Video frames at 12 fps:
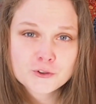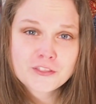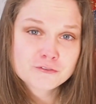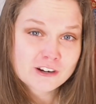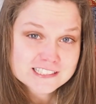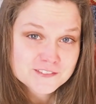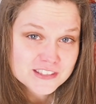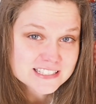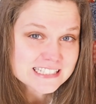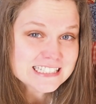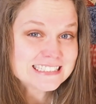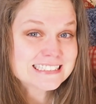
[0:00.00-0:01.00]
that the rest of the
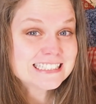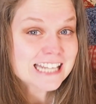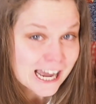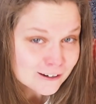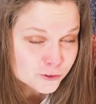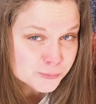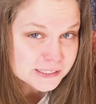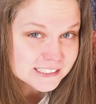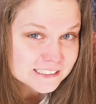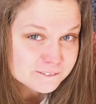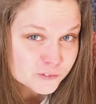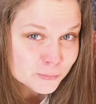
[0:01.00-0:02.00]
scene is not
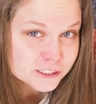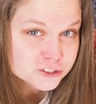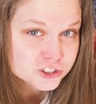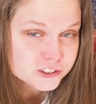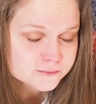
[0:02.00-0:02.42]
repeated information,